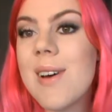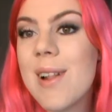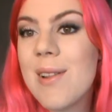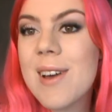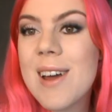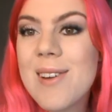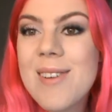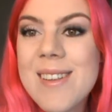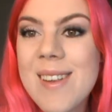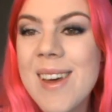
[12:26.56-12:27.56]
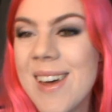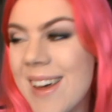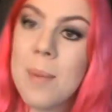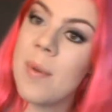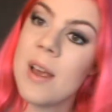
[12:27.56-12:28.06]
I look kind of crazy.
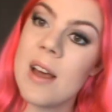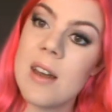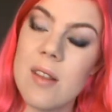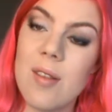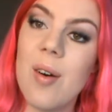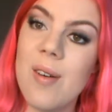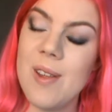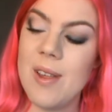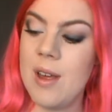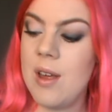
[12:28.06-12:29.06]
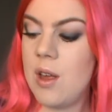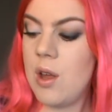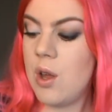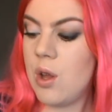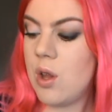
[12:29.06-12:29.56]
But yeah, that's all.
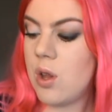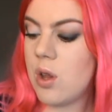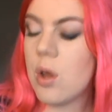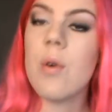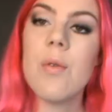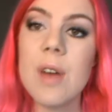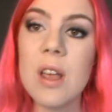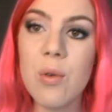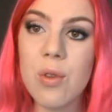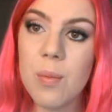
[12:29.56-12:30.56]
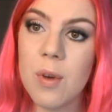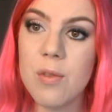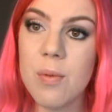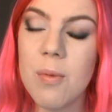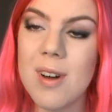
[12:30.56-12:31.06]
So thank you so
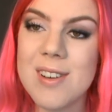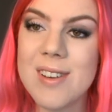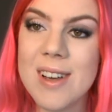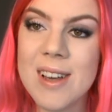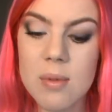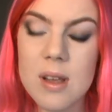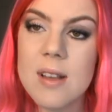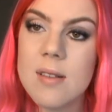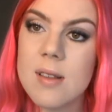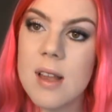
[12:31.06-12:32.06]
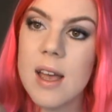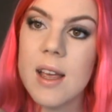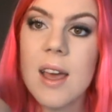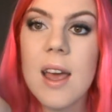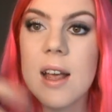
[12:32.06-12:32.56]
much for watching. Please
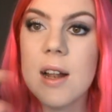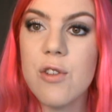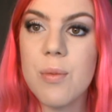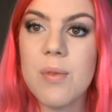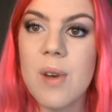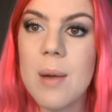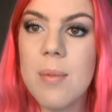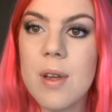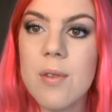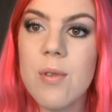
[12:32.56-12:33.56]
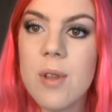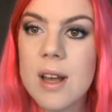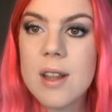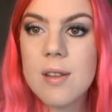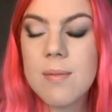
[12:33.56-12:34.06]
like and subscribe if you
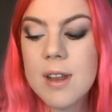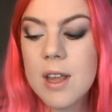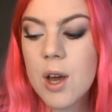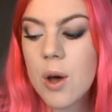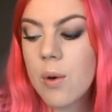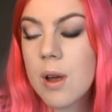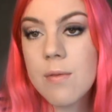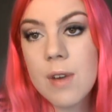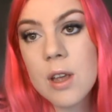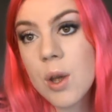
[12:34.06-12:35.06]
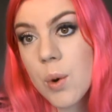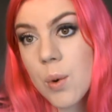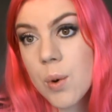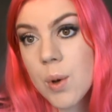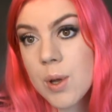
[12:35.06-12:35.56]
like this video, and thank
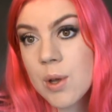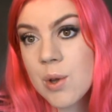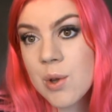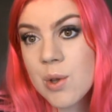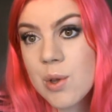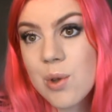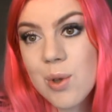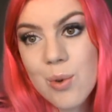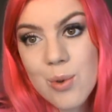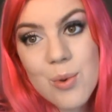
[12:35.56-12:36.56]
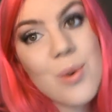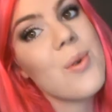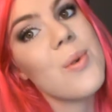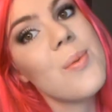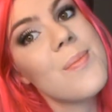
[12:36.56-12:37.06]
you to those who
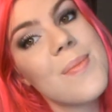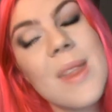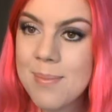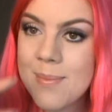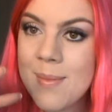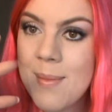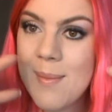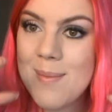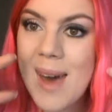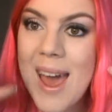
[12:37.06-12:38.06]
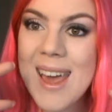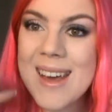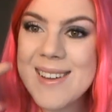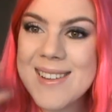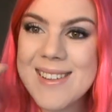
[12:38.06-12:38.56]
do. Bye.